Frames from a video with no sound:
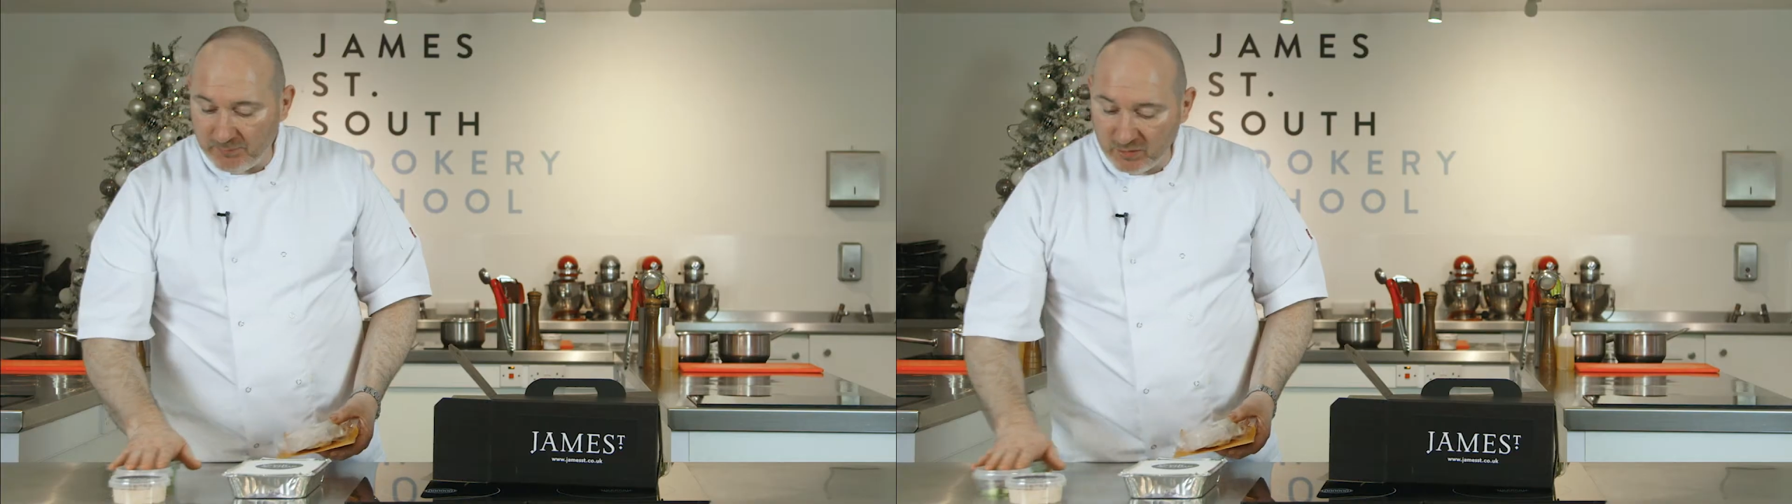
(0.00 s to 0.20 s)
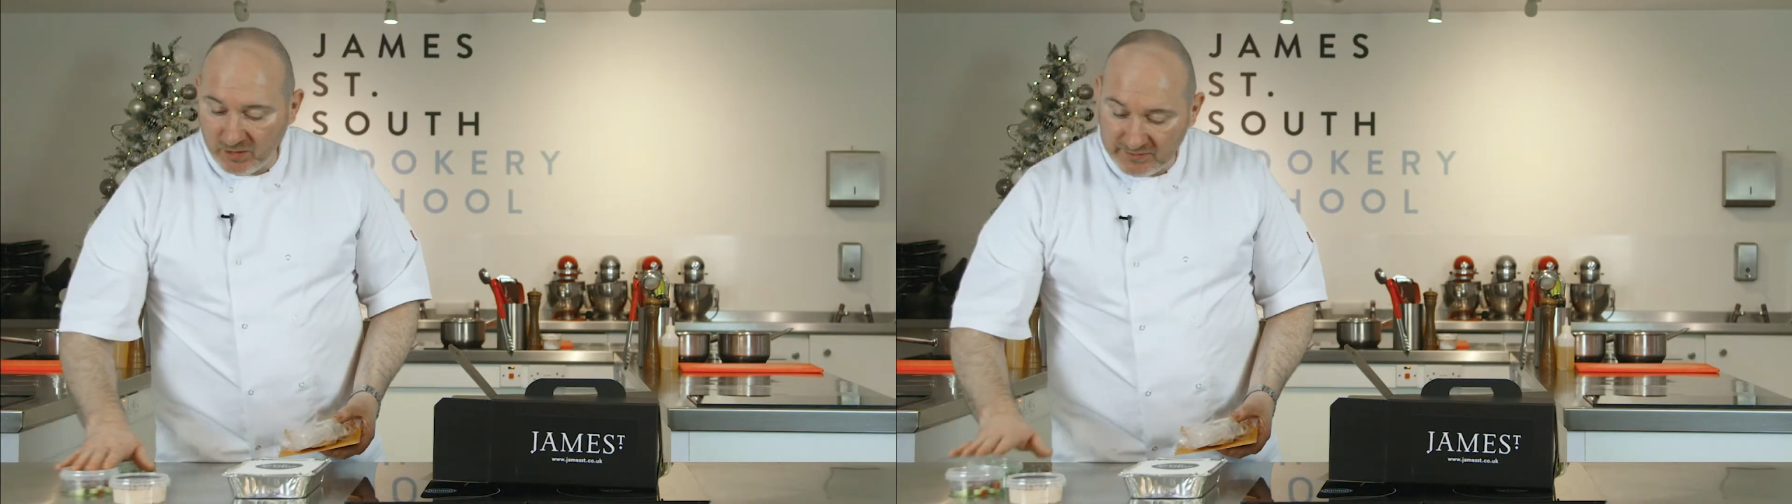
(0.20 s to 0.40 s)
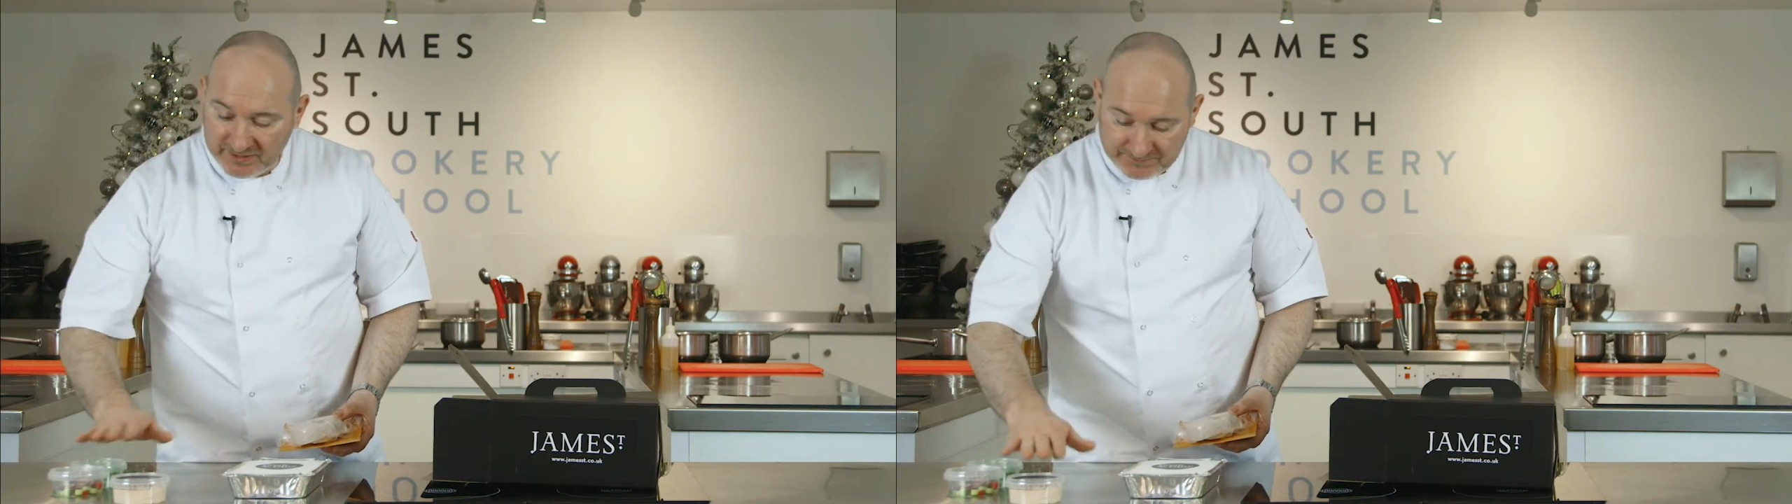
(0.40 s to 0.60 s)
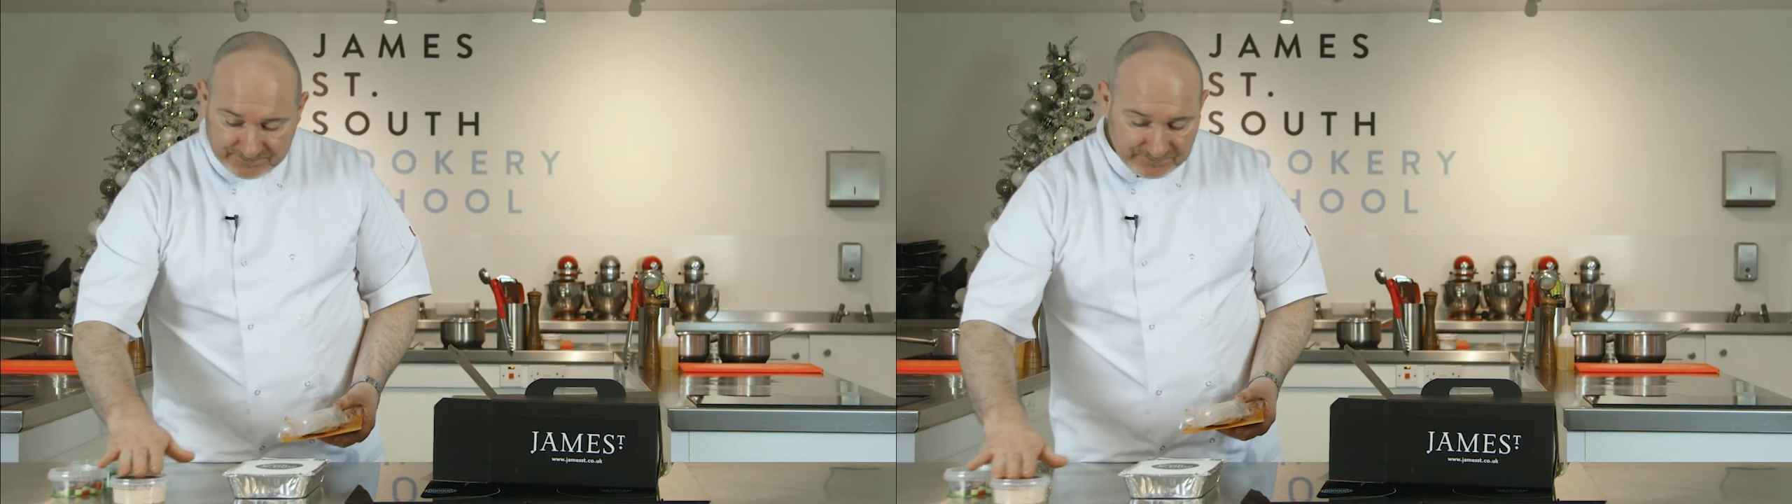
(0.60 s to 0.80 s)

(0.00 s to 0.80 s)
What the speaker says: prawn cocktail,